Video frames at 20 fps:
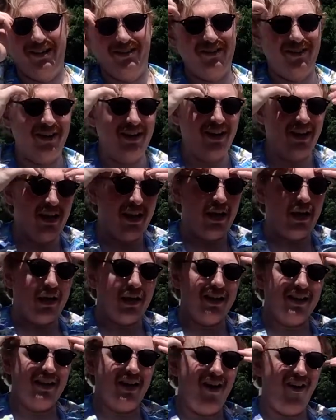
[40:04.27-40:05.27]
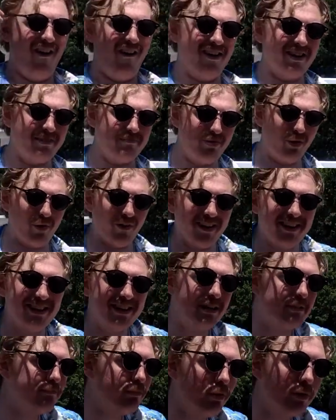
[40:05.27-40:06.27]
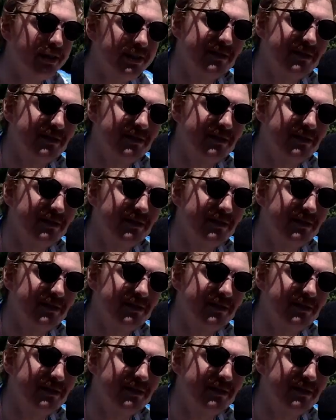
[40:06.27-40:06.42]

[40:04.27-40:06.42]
were." You know, your boys